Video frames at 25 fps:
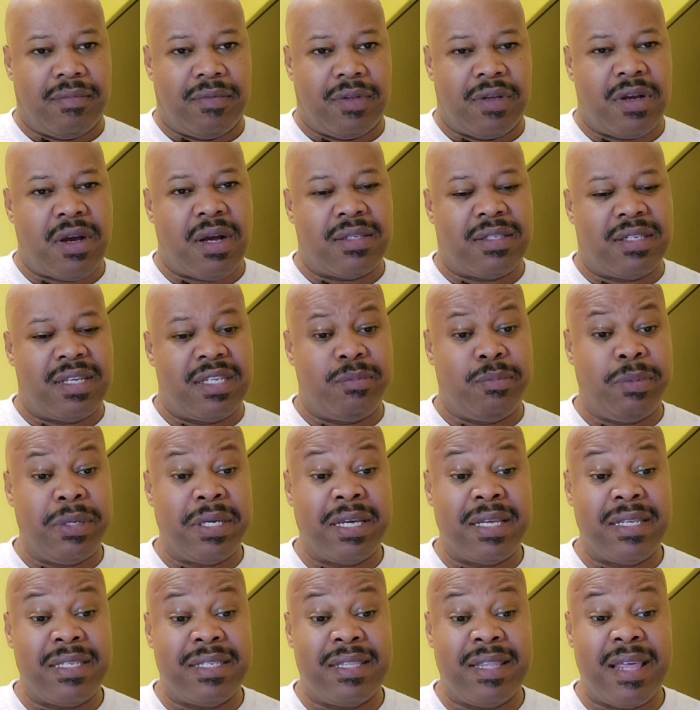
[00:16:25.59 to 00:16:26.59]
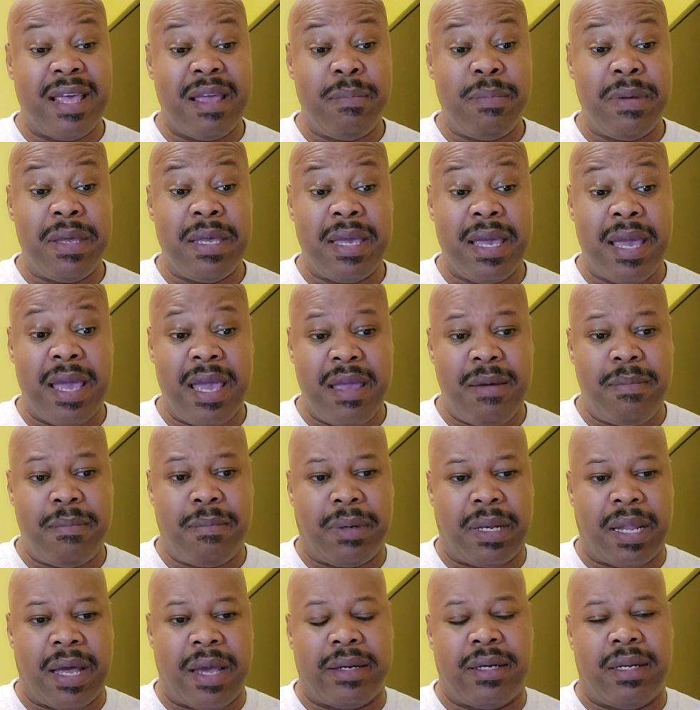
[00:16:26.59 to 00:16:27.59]
God says because they became
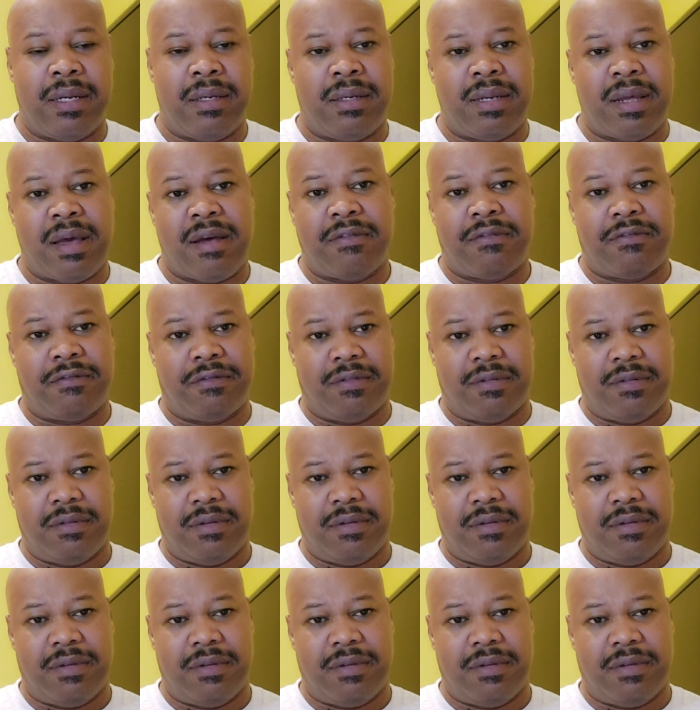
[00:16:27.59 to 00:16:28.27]
blind and deaf,